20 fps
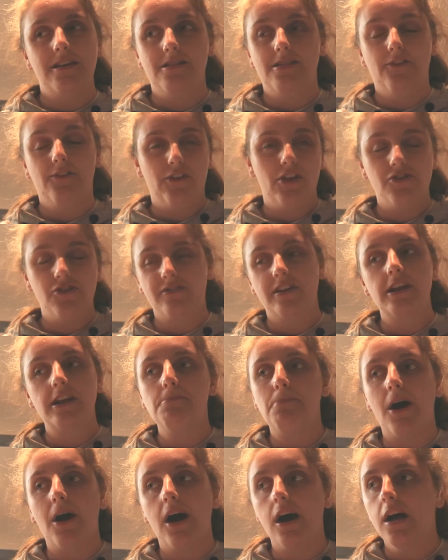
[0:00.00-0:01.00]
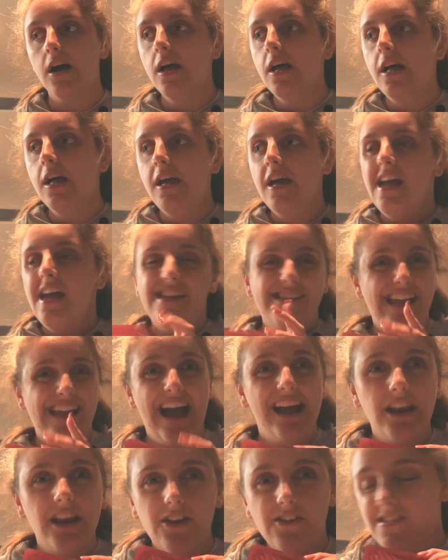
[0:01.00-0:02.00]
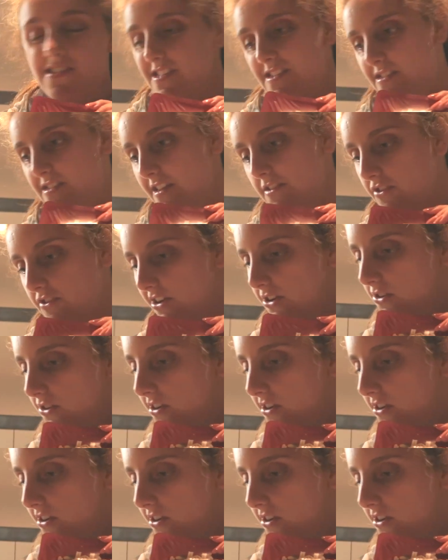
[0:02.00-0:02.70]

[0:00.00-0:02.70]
in the fridge already, but it's handy because this is literally